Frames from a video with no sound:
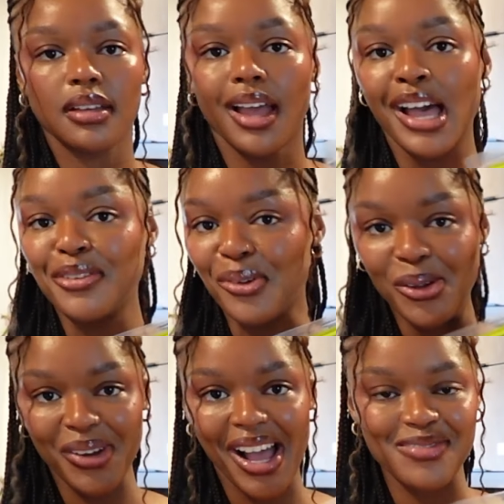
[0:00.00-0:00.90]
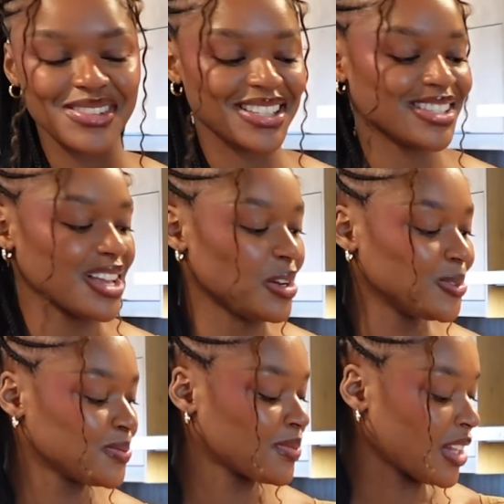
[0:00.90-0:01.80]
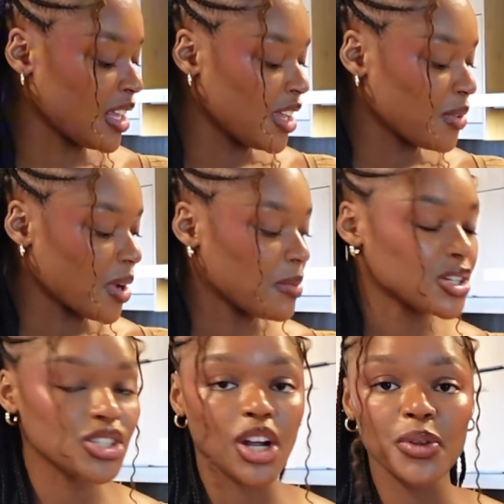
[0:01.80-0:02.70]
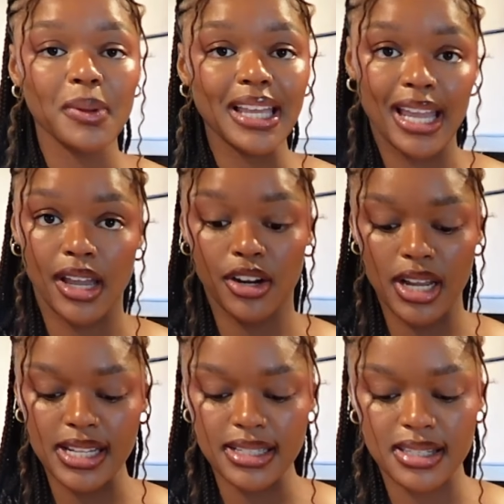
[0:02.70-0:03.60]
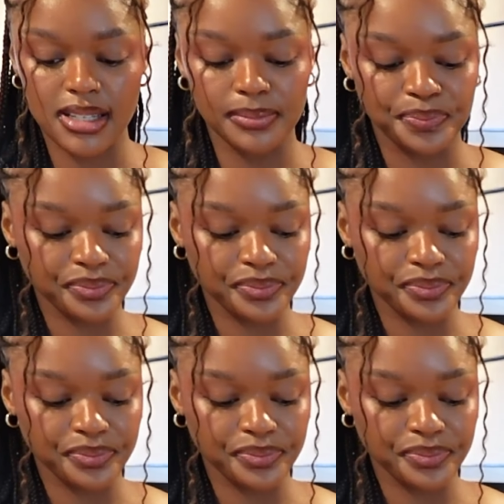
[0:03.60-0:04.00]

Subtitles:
egg roll wraps. So I'm going to start with my carrots.